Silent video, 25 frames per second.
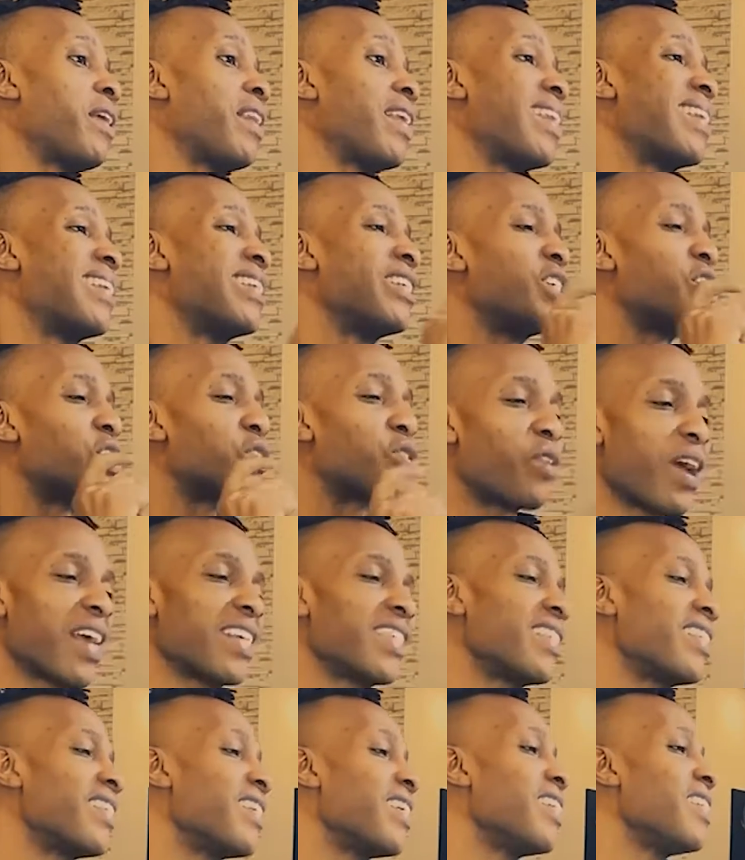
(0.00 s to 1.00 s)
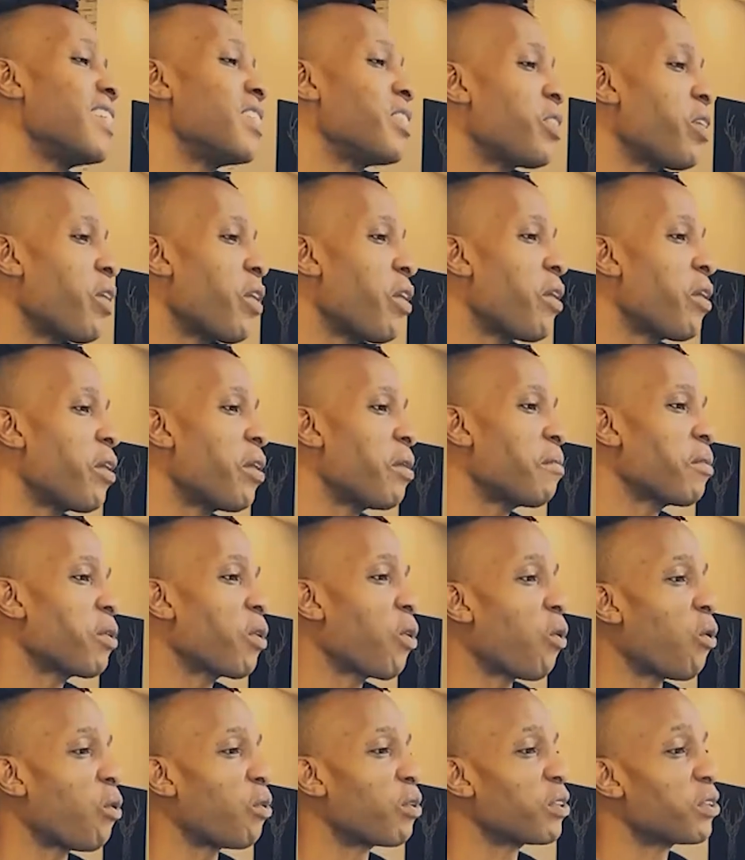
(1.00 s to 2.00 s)
an interesting term
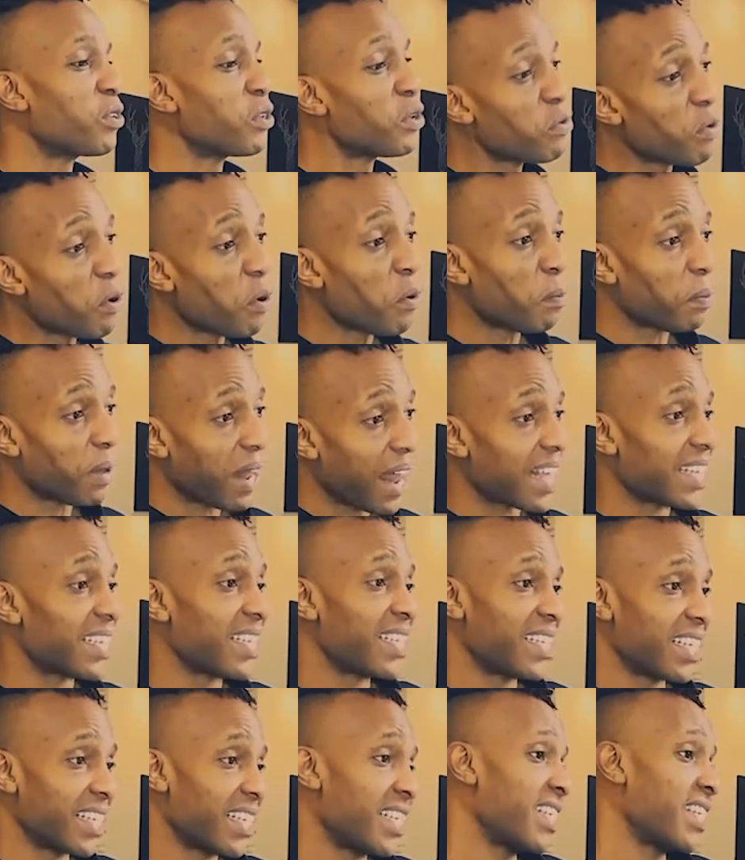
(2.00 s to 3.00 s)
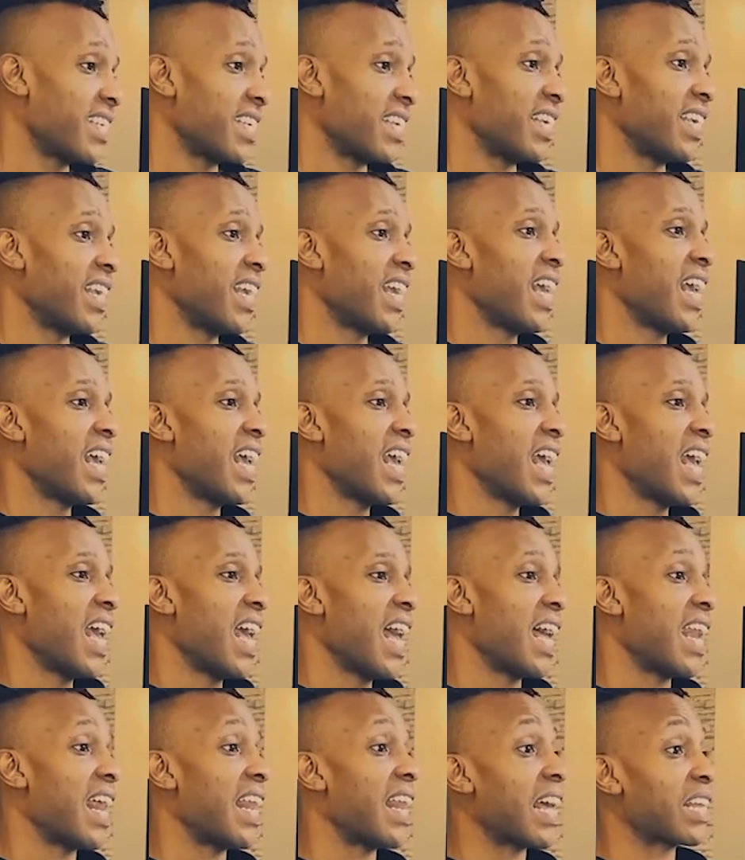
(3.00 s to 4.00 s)
called neuroplasticity.
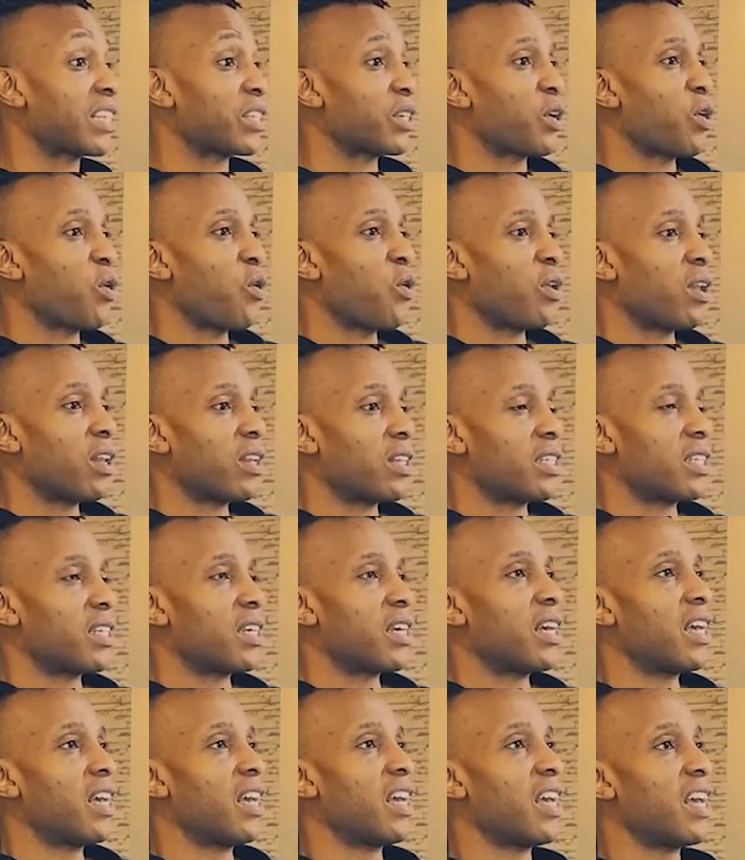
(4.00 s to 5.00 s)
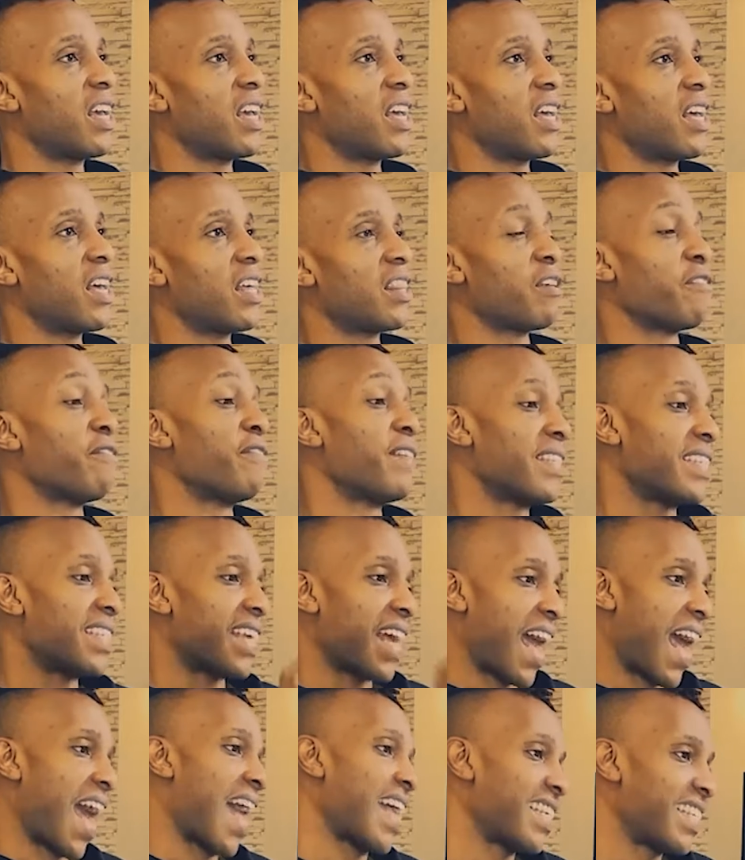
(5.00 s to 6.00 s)
And I like to call it the
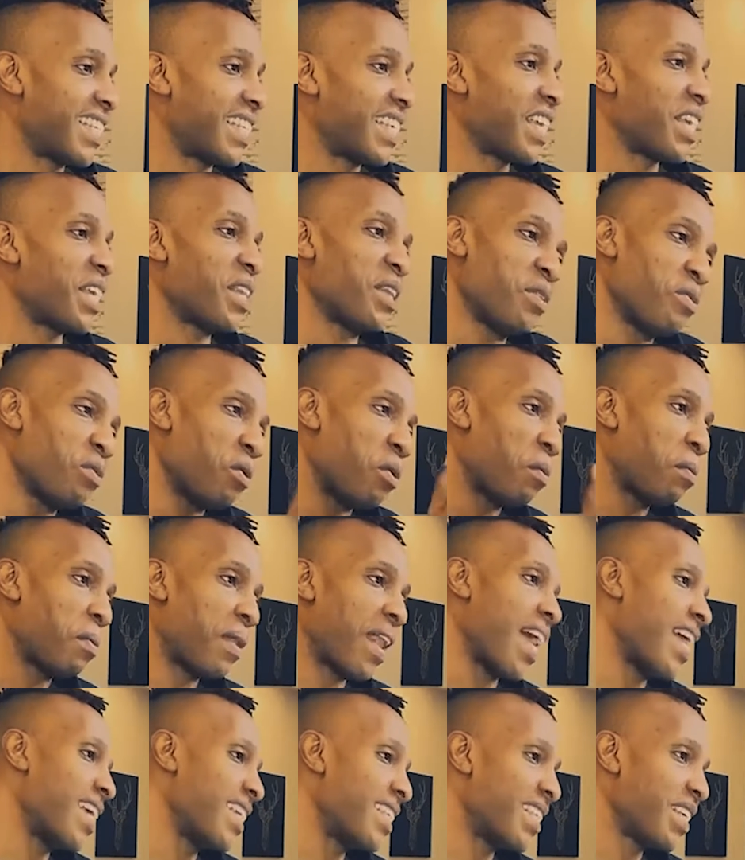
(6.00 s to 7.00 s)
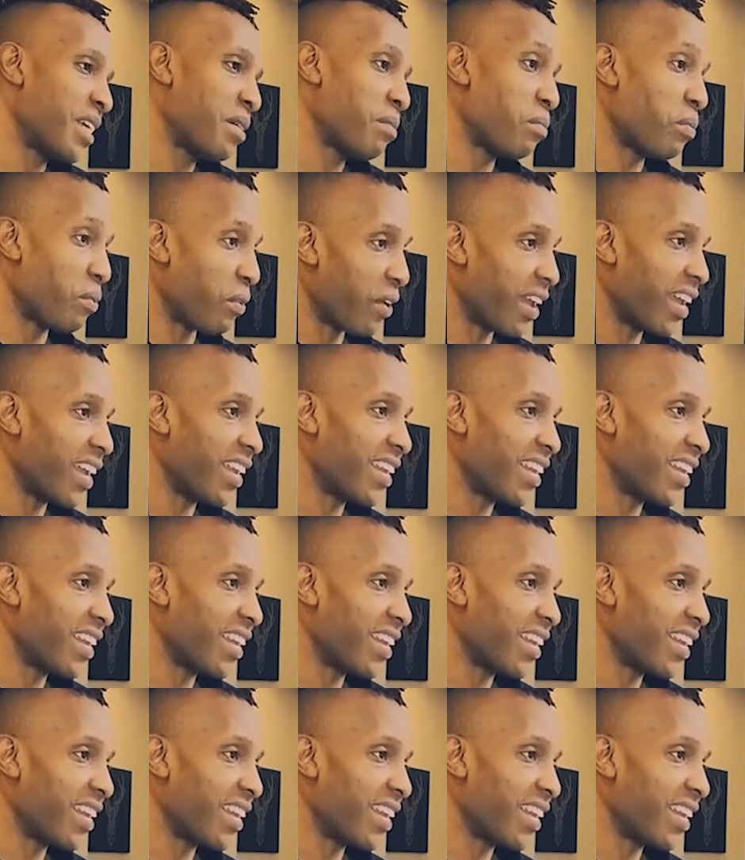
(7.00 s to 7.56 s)
fantastic neuroplastic brain.